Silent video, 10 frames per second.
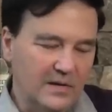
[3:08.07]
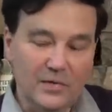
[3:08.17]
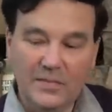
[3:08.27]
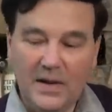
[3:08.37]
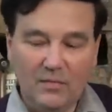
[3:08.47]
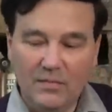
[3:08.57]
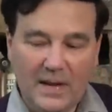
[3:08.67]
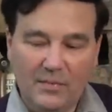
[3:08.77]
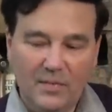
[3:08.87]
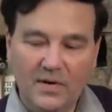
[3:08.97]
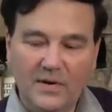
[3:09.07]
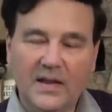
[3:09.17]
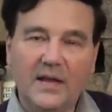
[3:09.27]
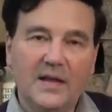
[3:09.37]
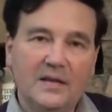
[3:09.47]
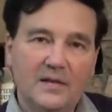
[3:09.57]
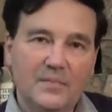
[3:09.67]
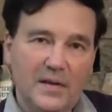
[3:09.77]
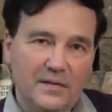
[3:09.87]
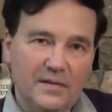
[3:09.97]
You may remember, and again it
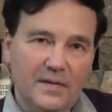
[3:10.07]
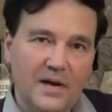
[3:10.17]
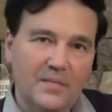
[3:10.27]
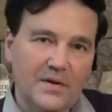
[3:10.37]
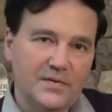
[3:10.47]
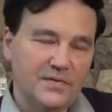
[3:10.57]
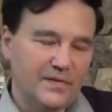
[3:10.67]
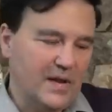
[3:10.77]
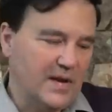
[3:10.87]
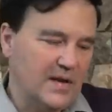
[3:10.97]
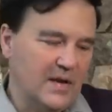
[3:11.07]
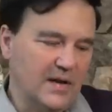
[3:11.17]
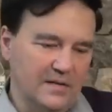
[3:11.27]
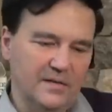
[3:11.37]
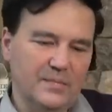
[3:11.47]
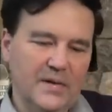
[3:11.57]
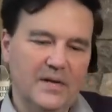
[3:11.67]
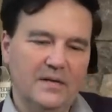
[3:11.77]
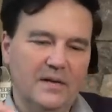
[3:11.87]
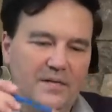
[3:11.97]
depends on how much you study guns,
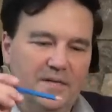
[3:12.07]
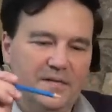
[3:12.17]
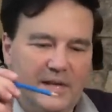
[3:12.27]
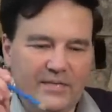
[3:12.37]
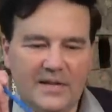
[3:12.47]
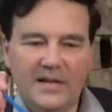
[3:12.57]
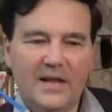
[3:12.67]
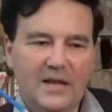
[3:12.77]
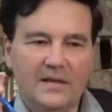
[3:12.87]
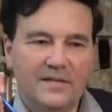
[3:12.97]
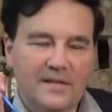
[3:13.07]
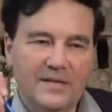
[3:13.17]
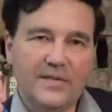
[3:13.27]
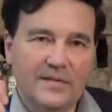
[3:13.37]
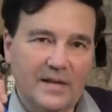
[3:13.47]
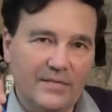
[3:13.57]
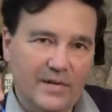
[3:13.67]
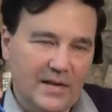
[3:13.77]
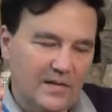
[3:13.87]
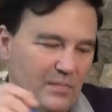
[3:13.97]
but the 710 and
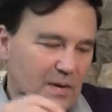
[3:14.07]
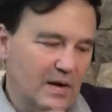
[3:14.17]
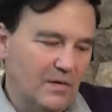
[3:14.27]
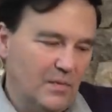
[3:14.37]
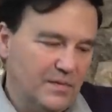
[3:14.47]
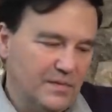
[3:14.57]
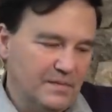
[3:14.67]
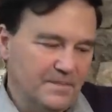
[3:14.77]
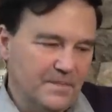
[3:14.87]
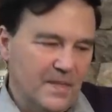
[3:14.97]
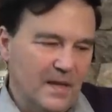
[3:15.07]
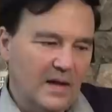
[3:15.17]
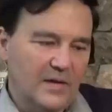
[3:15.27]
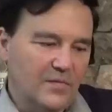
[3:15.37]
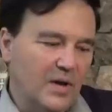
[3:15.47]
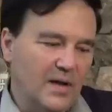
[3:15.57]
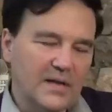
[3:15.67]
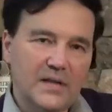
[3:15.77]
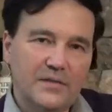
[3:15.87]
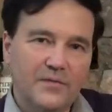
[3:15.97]
770, the barrel was
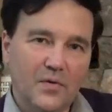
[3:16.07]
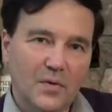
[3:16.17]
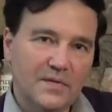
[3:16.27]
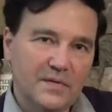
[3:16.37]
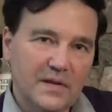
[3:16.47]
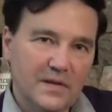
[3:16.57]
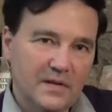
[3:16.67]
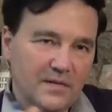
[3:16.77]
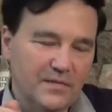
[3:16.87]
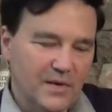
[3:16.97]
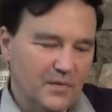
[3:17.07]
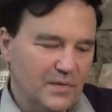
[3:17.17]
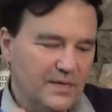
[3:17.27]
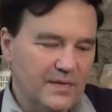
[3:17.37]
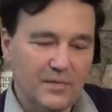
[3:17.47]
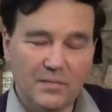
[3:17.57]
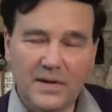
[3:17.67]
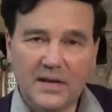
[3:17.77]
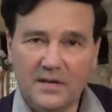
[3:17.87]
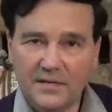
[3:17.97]
hydraulically forced into the front receiver ring.